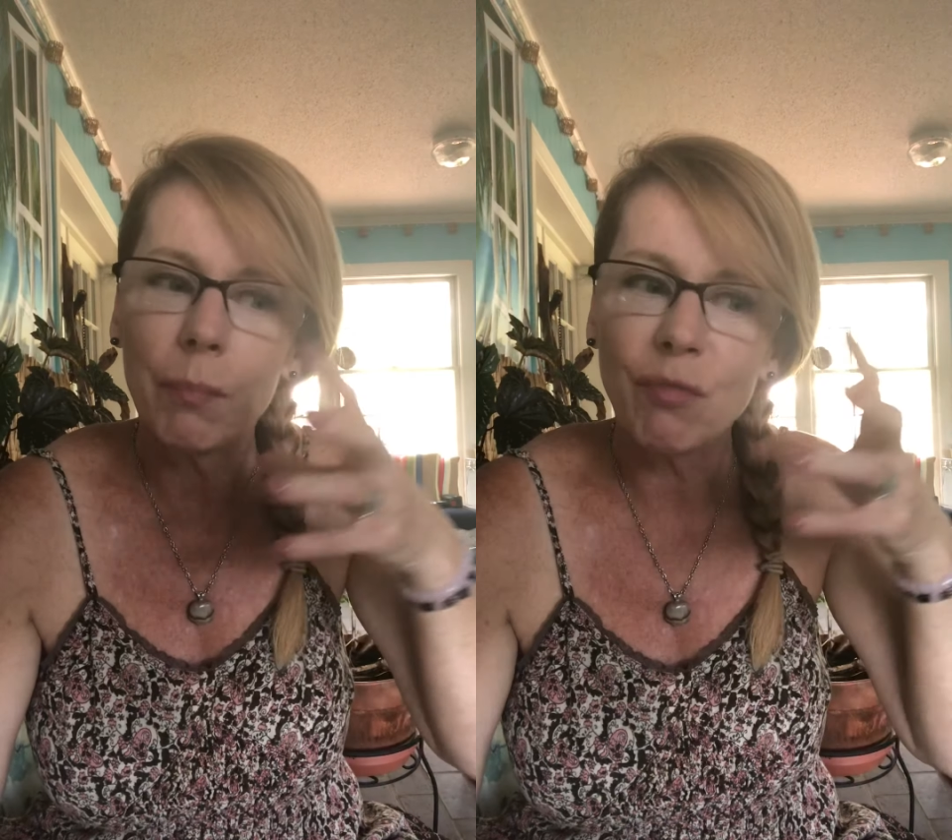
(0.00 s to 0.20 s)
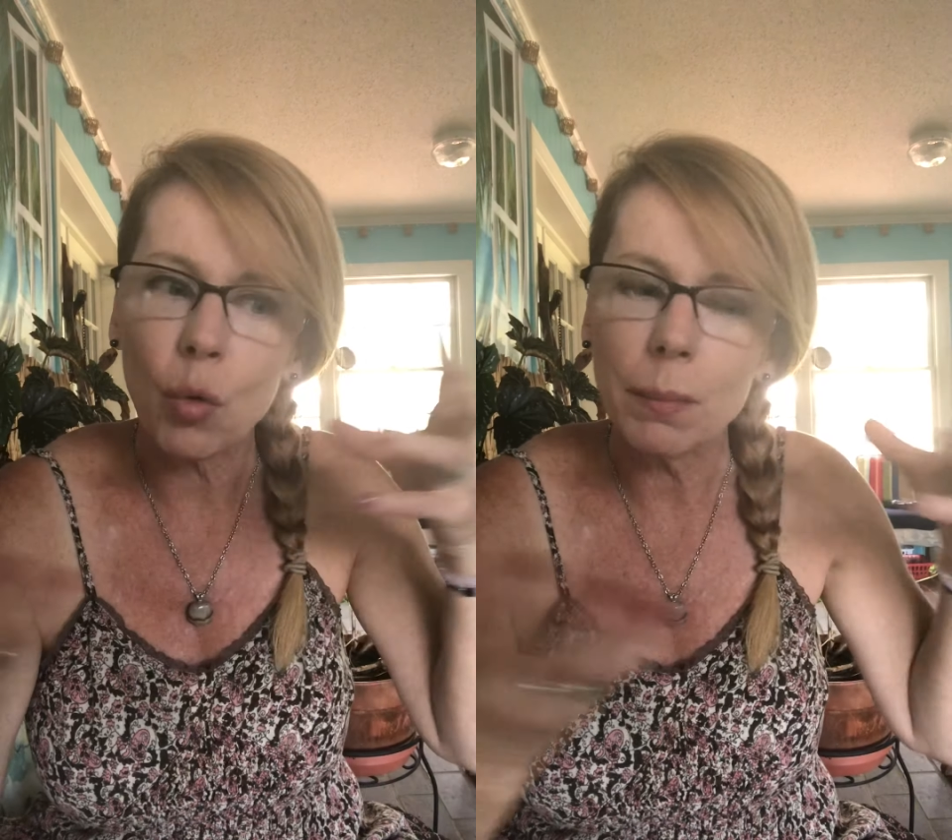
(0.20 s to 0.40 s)

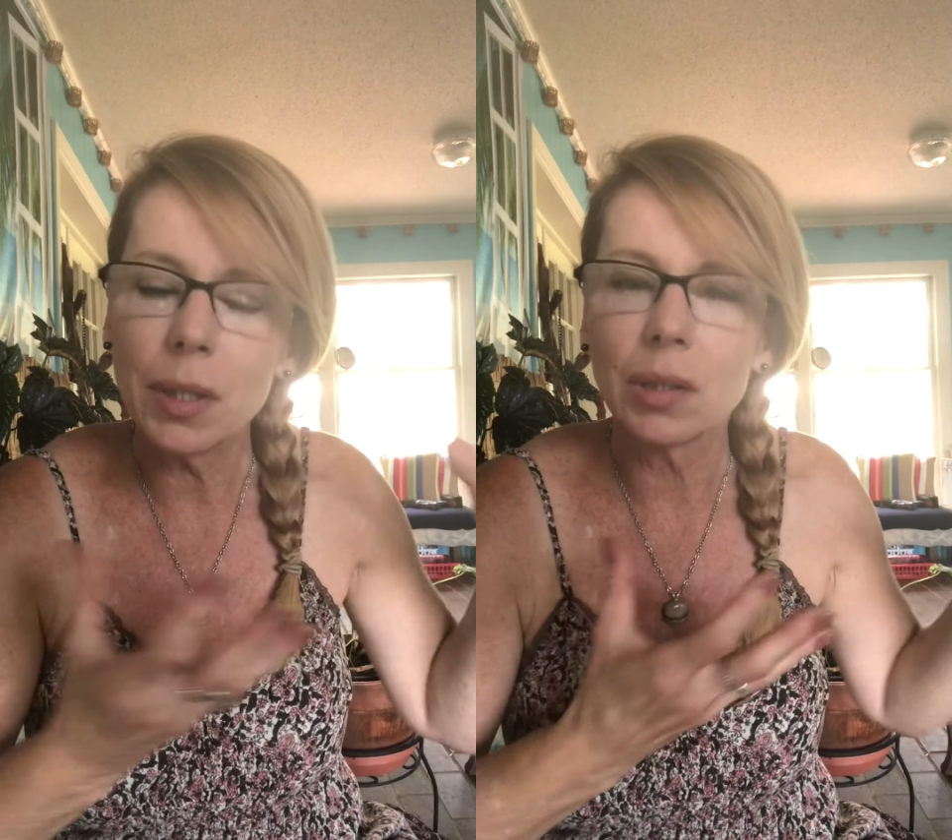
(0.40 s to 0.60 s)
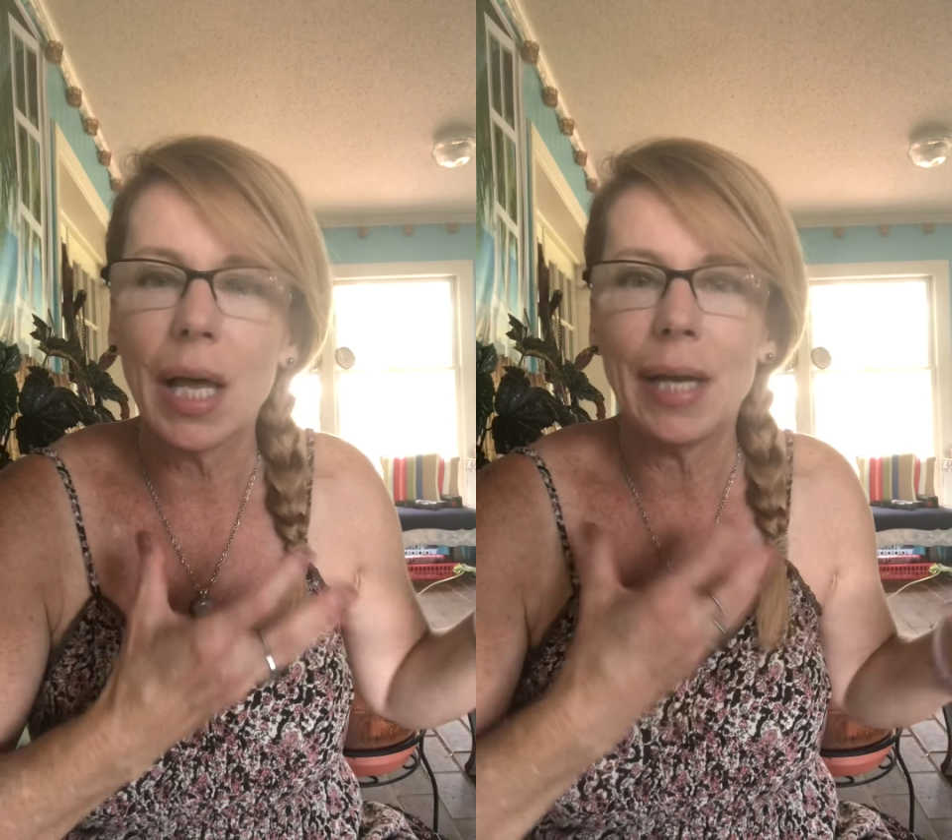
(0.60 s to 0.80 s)

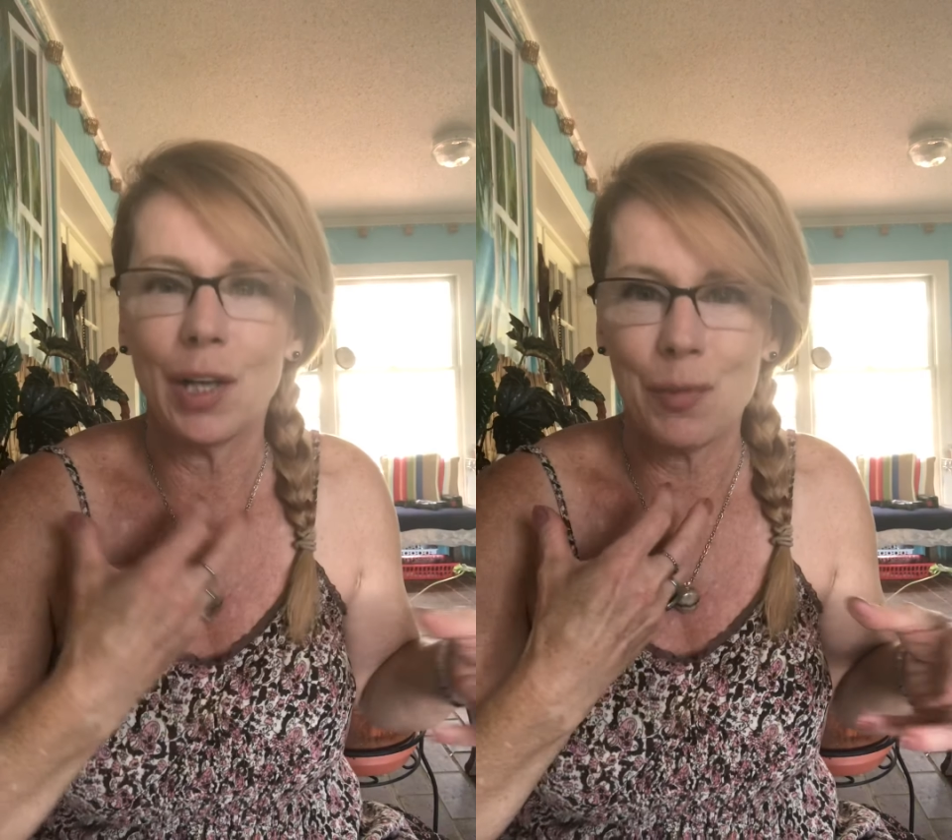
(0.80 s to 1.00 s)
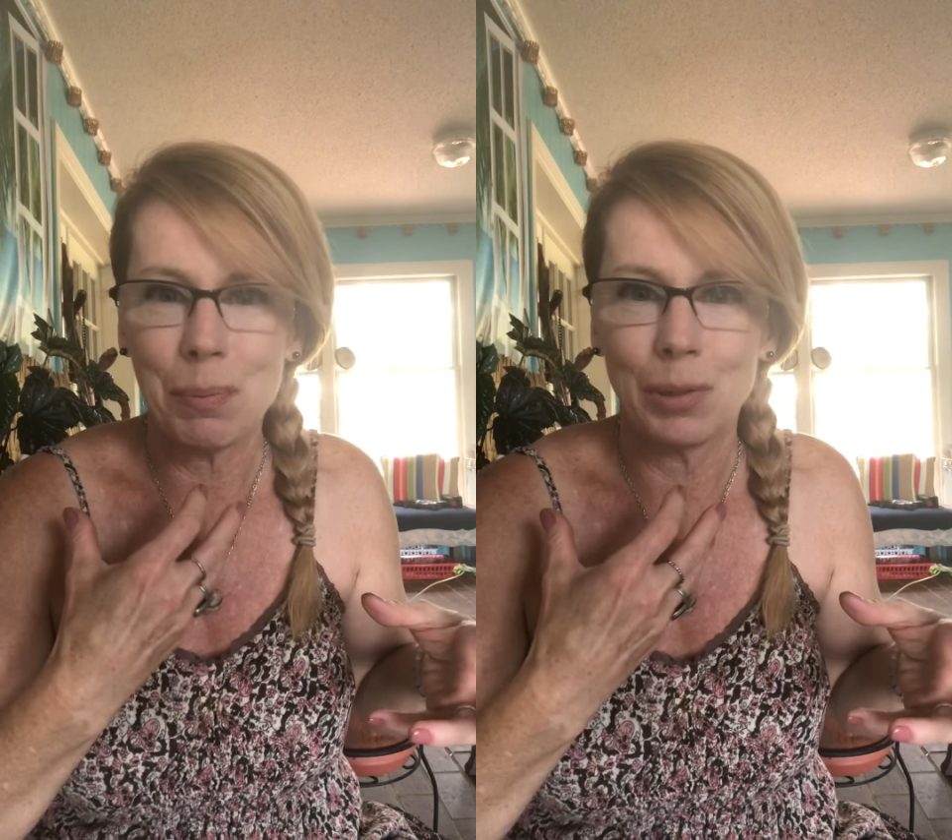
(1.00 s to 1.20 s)
formulate
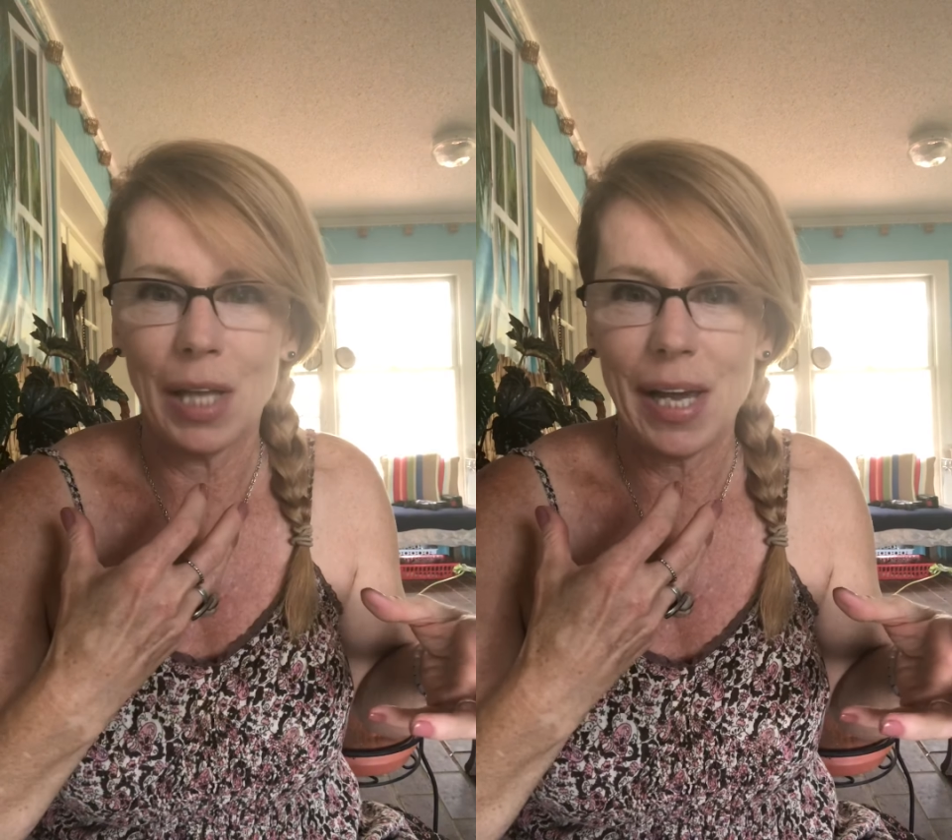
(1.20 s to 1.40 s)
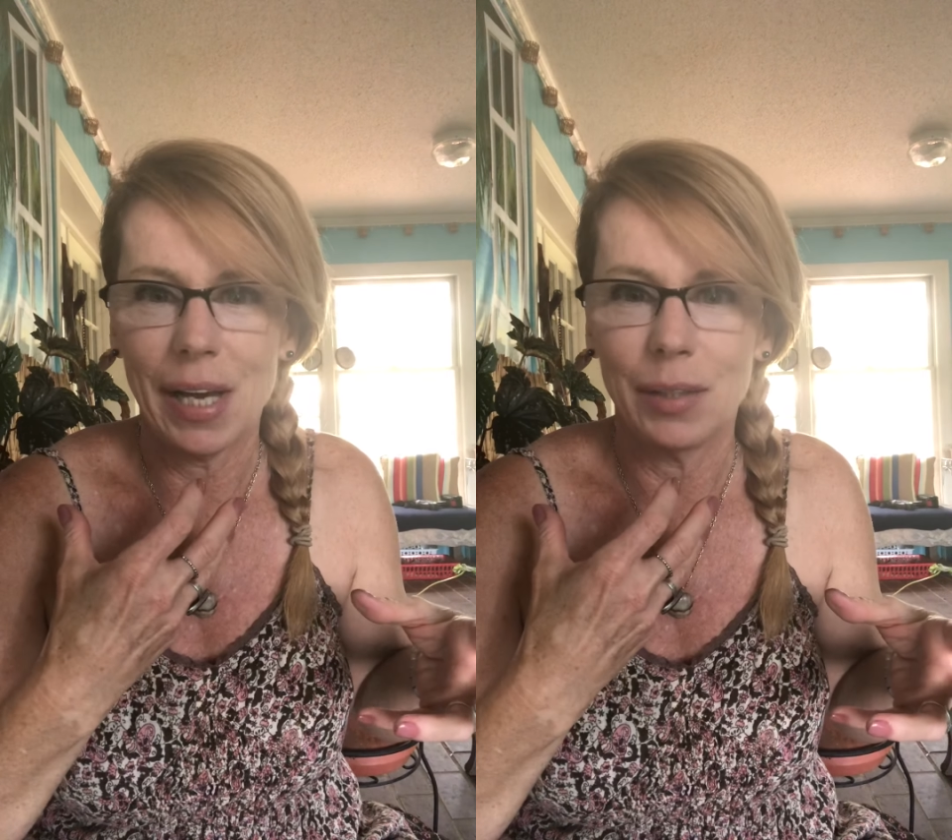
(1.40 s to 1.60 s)
a
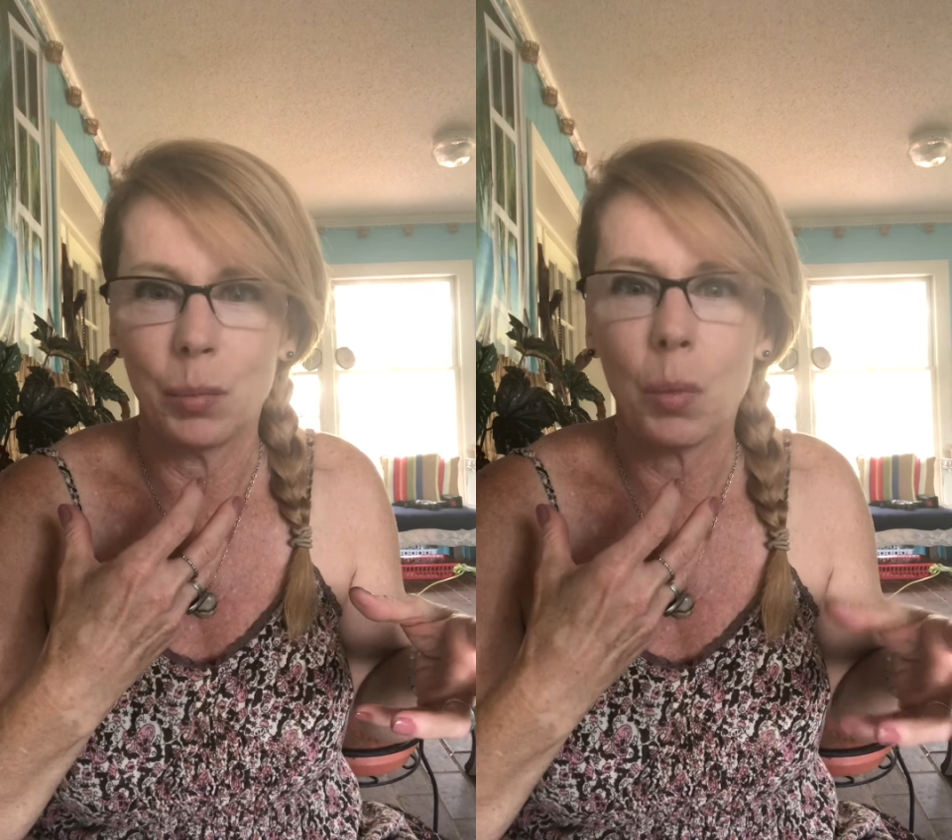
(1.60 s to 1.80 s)
plan